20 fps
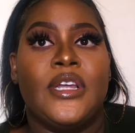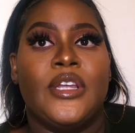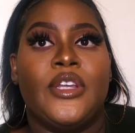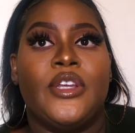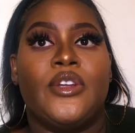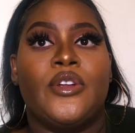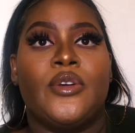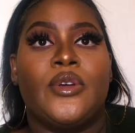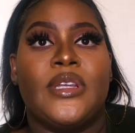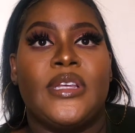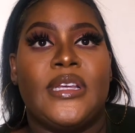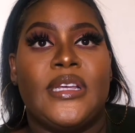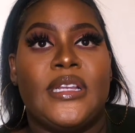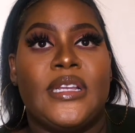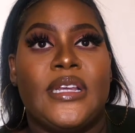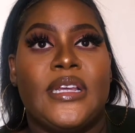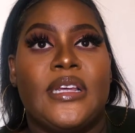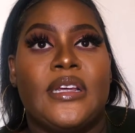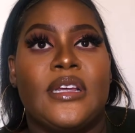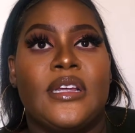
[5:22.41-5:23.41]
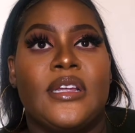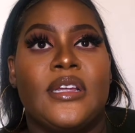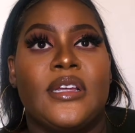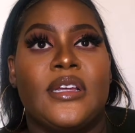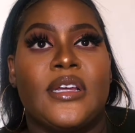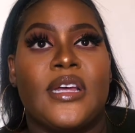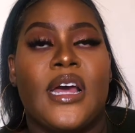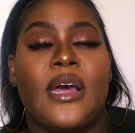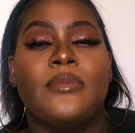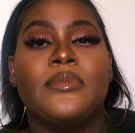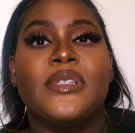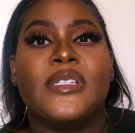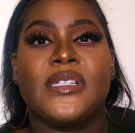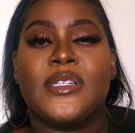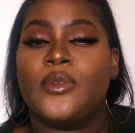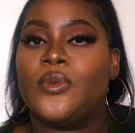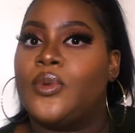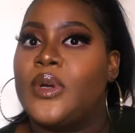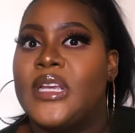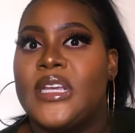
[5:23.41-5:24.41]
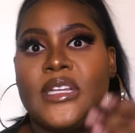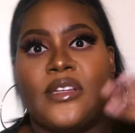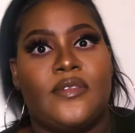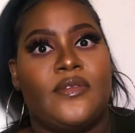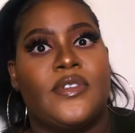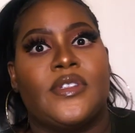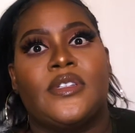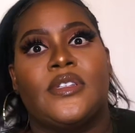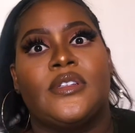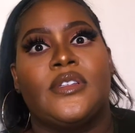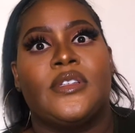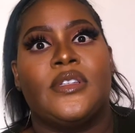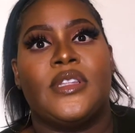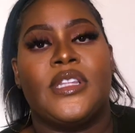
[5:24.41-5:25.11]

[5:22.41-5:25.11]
healing comes in waves.